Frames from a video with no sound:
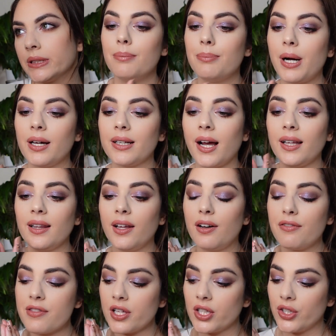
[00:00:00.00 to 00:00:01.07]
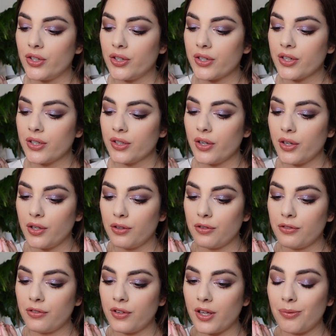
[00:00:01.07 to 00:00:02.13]
But I love the look
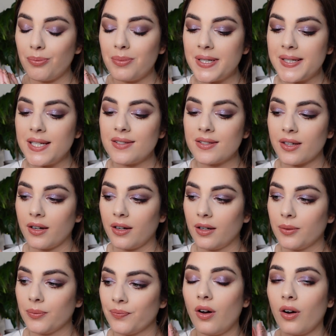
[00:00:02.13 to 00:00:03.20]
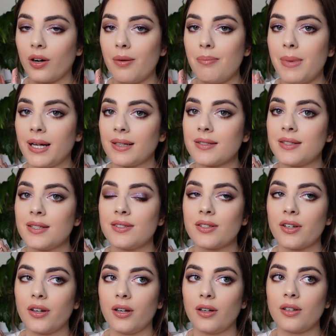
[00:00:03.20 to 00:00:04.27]
of a midi skirt or a maxi
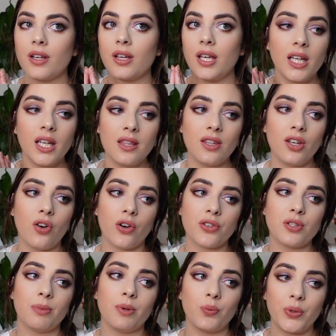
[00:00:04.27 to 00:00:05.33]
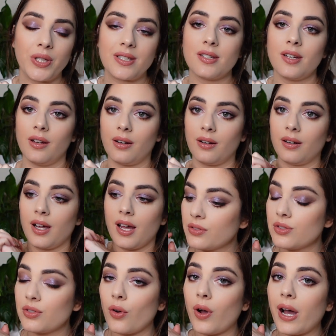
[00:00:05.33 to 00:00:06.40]
skirt in the autumn and winter,
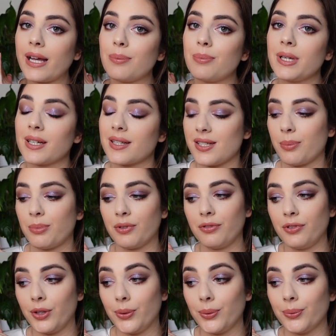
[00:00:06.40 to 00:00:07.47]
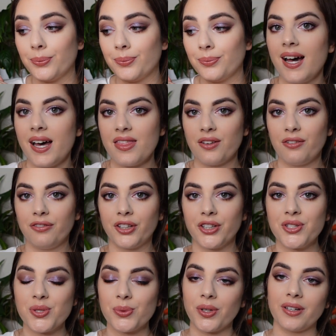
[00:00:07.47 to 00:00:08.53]
so I picked up a few. And the
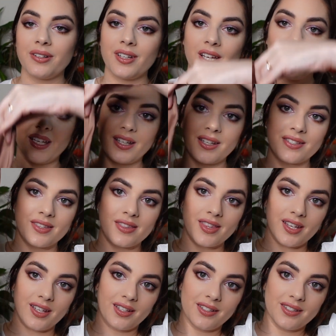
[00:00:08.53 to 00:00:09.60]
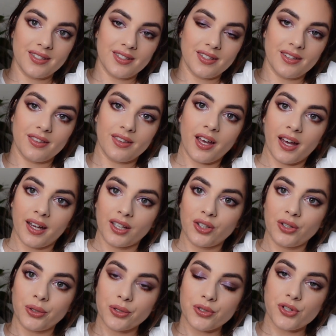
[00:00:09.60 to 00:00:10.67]
first one is this. I
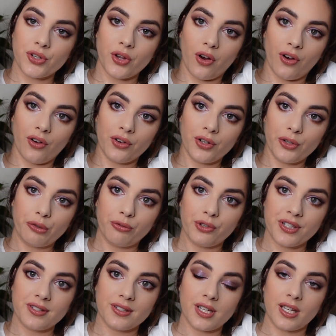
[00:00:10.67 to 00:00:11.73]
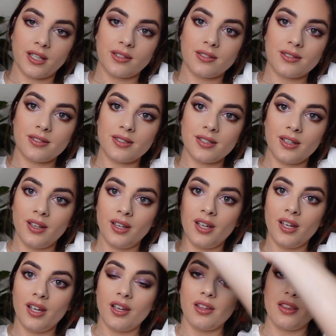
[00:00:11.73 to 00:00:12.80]
could not resist
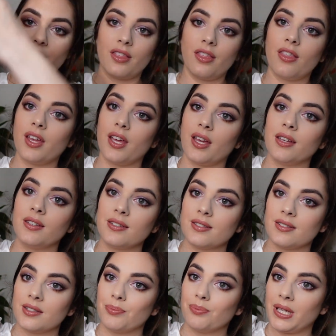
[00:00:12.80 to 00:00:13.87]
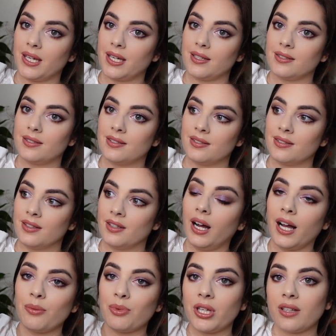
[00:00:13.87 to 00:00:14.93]
this piece.
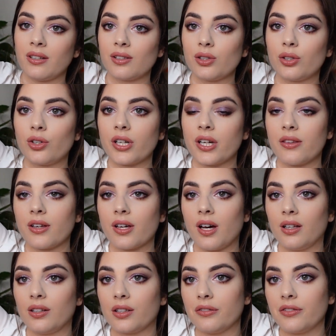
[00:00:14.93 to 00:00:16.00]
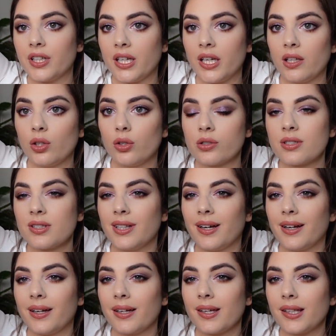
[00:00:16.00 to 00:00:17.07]
I mean, look at the color of it. It looks
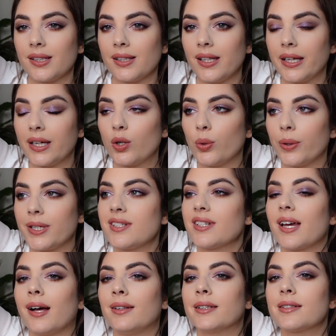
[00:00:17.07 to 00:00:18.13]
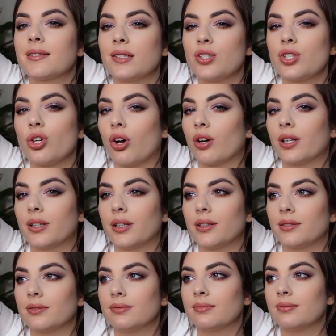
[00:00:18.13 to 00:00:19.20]
like liquid galaxy chocolate.
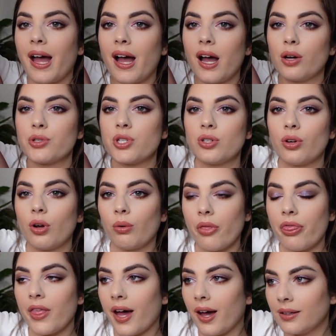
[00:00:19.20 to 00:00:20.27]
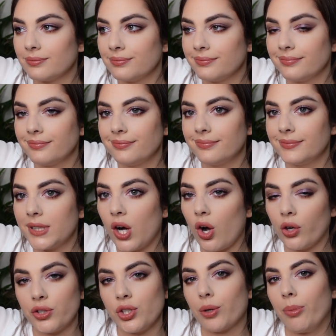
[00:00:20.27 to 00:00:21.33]
How do you not want that
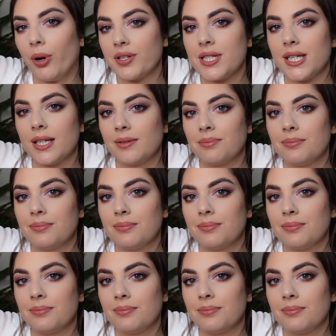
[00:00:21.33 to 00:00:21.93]
on your body?